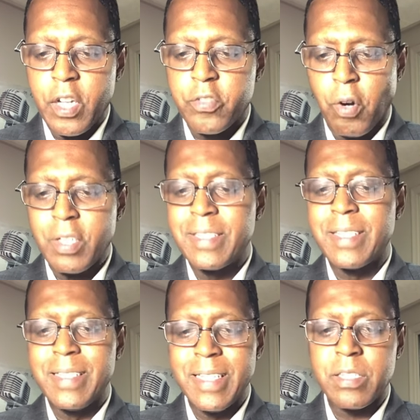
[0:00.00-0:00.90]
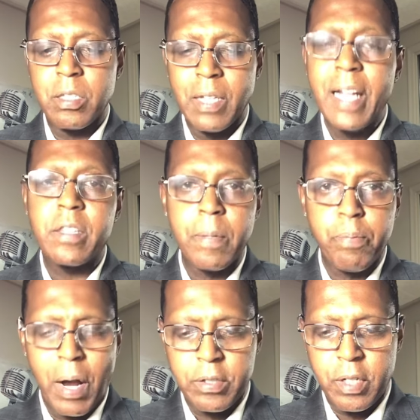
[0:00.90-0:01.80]
he started to dislike
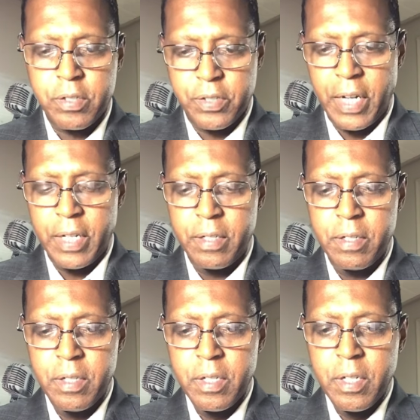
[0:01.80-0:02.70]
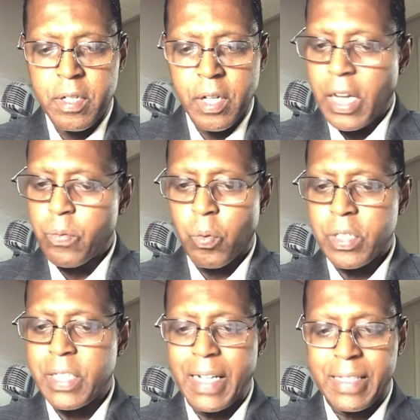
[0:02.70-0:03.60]
the product, saying it
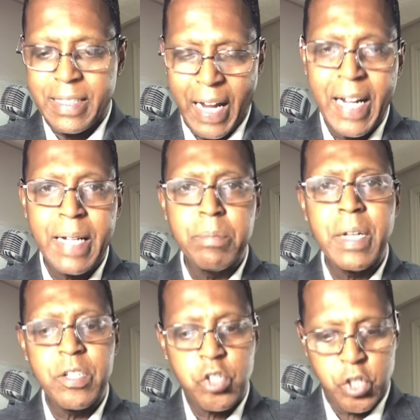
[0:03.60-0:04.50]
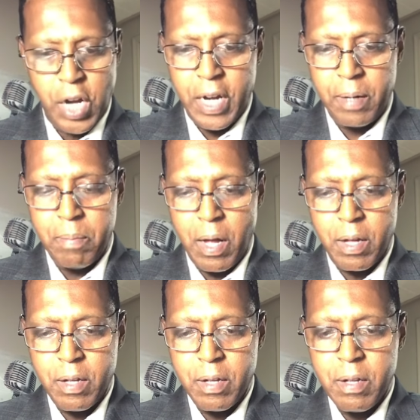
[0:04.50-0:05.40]
was a damned shame
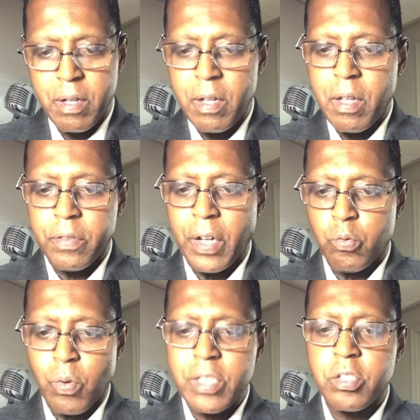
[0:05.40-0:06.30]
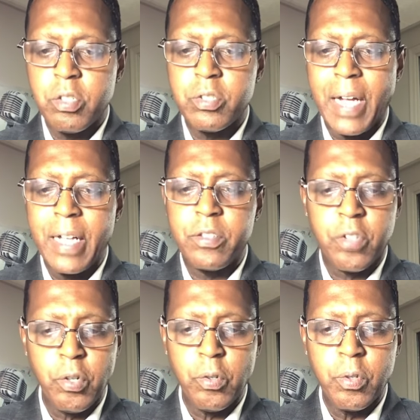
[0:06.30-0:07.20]
that wrestlers
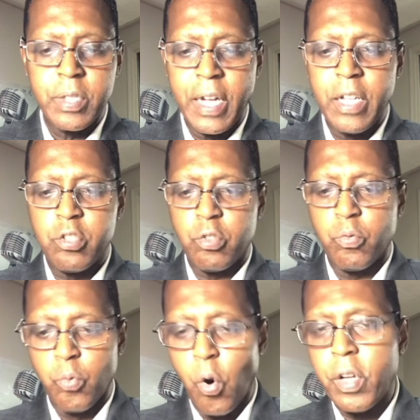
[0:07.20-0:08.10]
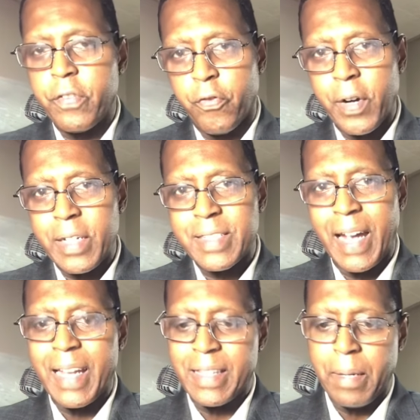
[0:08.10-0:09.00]
had turned into roid
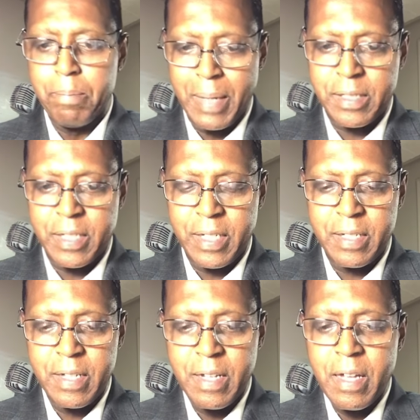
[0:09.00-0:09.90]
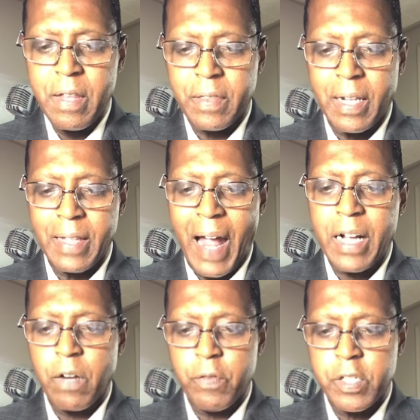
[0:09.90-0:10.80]
freaks, and lamented the
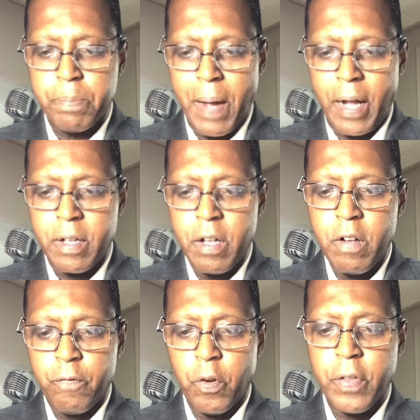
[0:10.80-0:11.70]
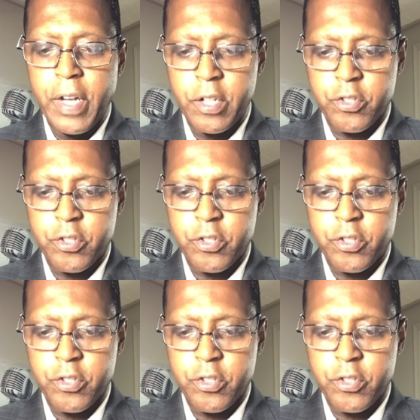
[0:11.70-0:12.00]
lack of respect for the